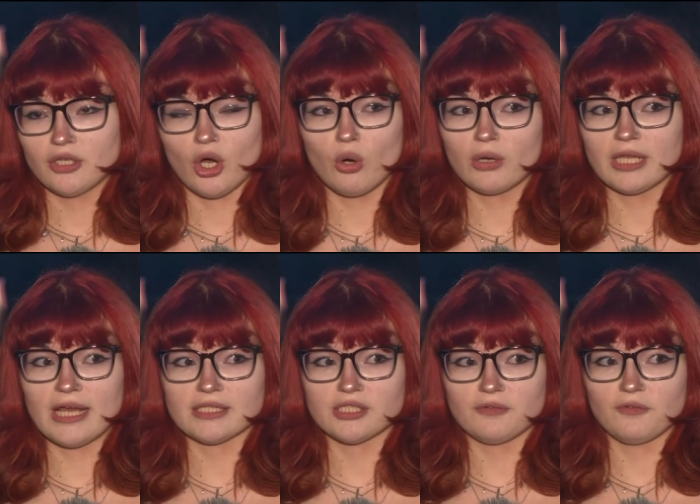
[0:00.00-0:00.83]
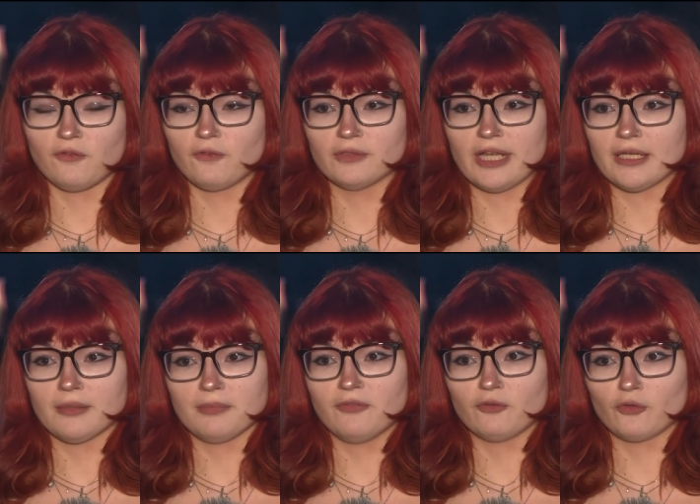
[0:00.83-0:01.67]
The whole class,
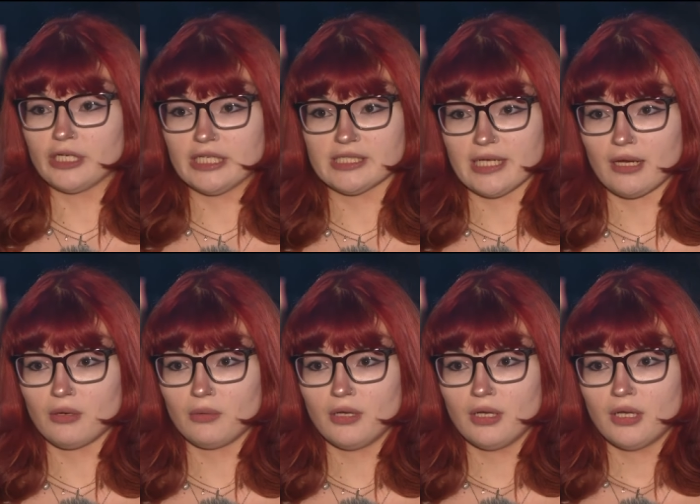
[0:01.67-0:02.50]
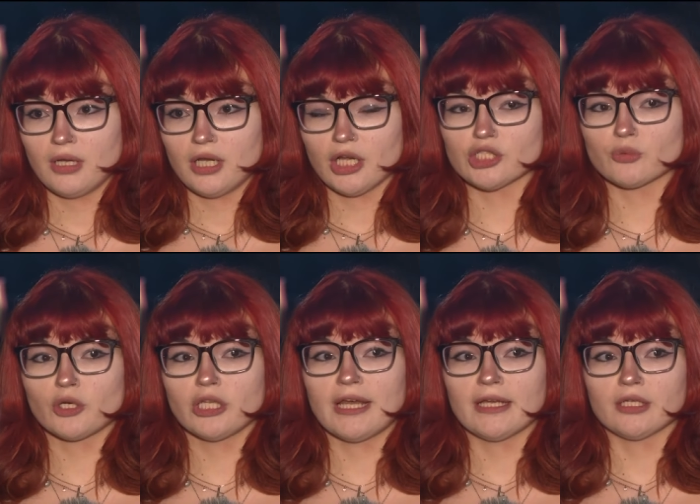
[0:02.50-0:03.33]
like, freaks out because
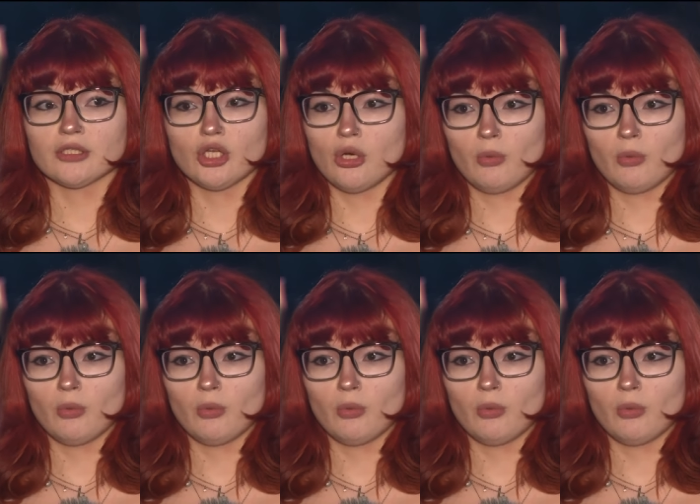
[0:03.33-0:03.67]
we're like, no